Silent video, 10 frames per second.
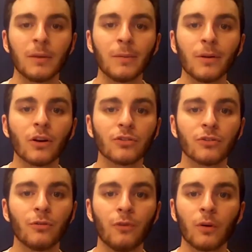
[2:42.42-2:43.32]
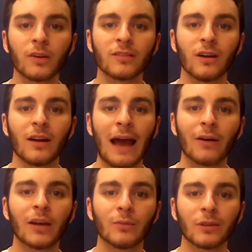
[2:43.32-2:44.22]
People are so focused on how
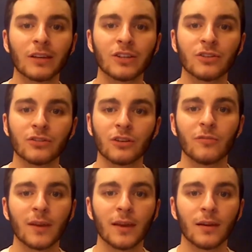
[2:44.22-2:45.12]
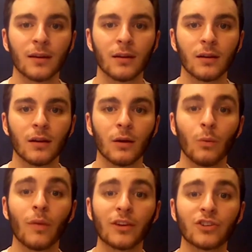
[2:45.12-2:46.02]
can religion serve me,
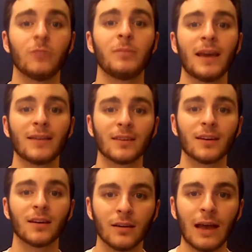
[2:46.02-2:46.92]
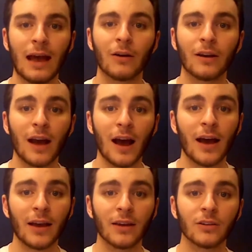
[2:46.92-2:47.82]
when they should be asking, how can
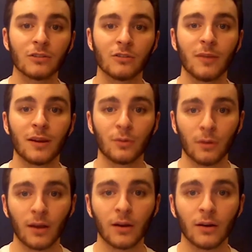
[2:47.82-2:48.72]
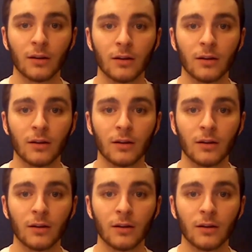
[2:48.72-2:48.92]
I serve my Creator?